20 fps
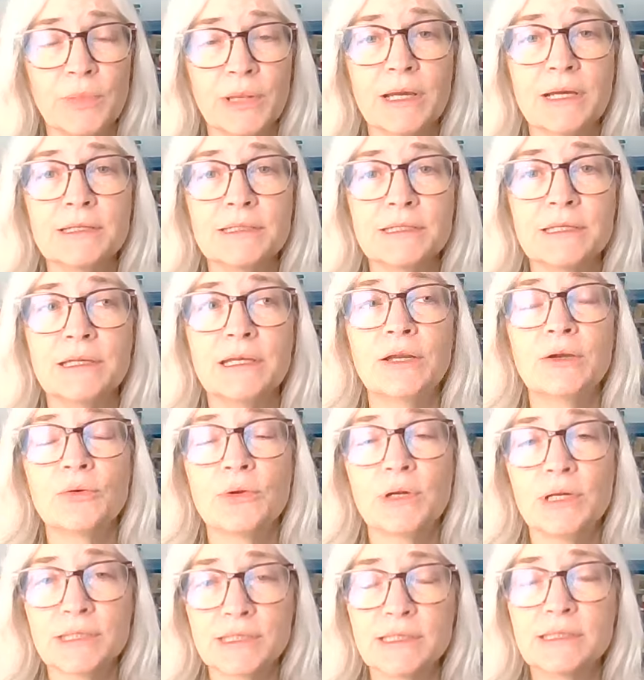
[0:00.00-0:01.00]
because it
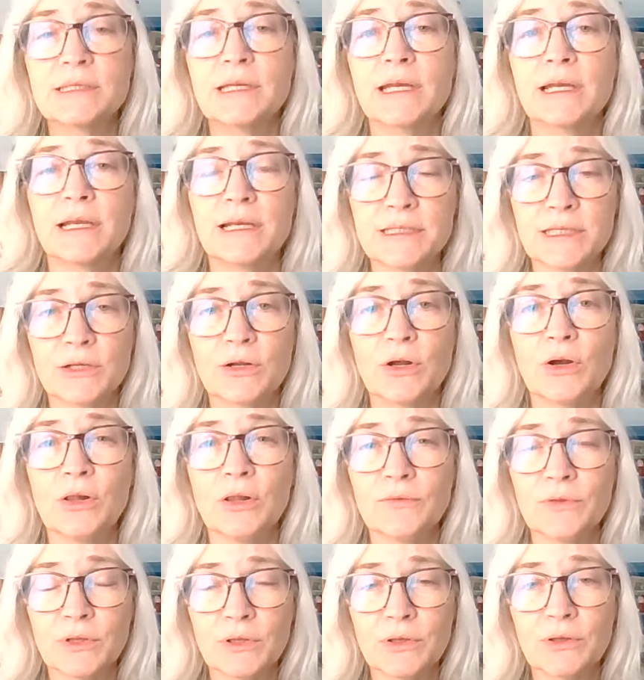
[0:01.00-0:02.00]
increases, like I said, all
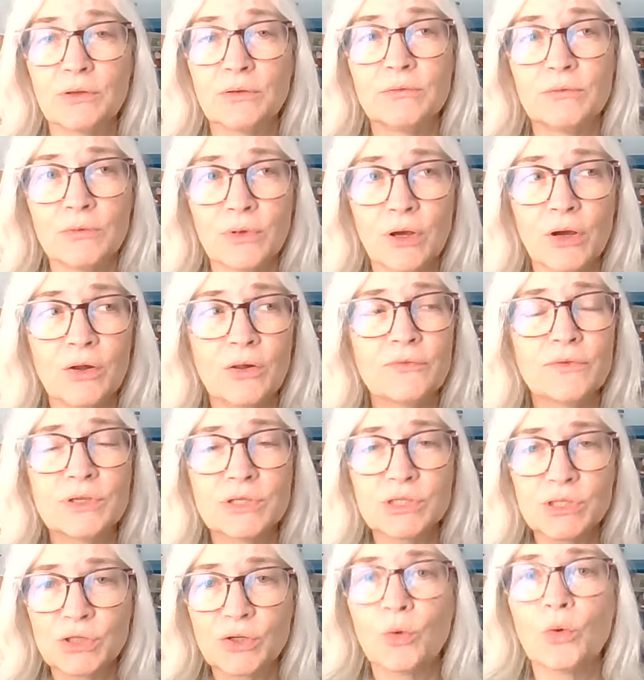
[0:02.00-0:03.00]
of the all of the
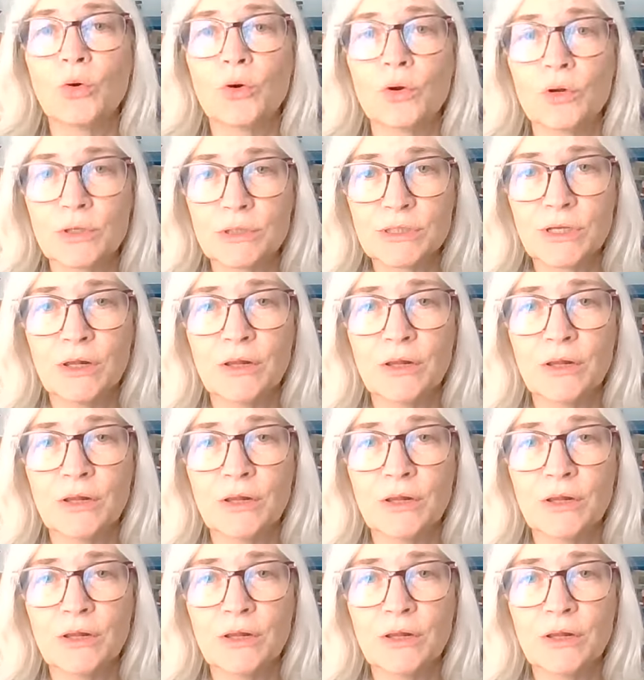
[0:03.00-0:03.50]
scores,